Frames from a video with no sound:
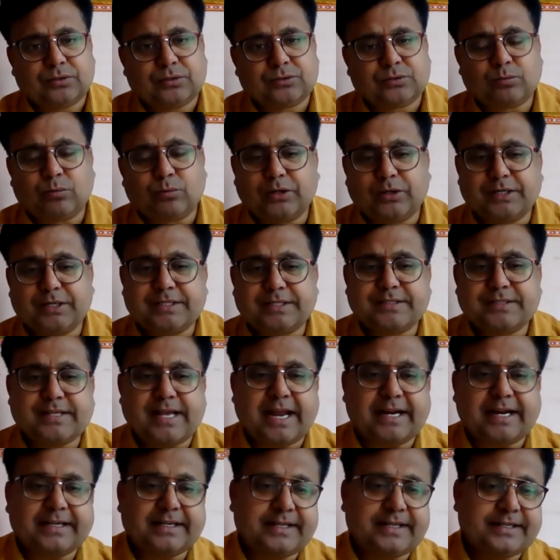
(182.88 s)
So what
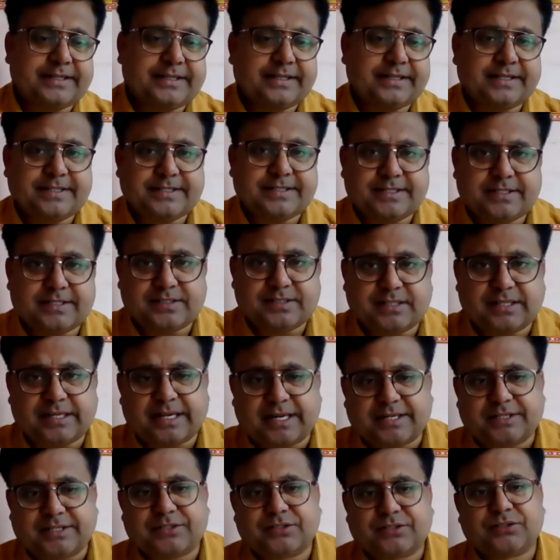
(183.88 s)
exactly he does is
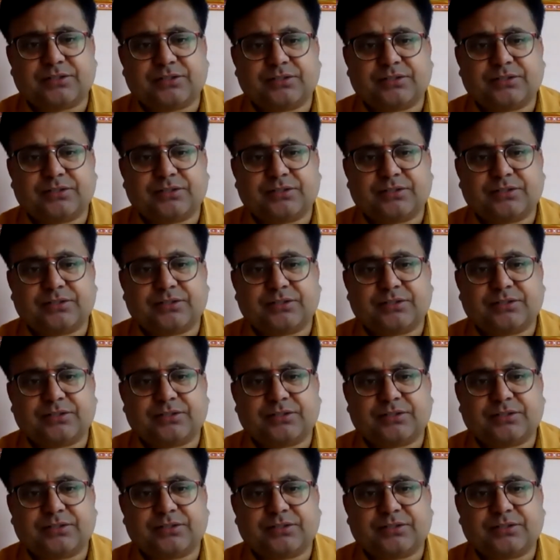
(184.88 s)
that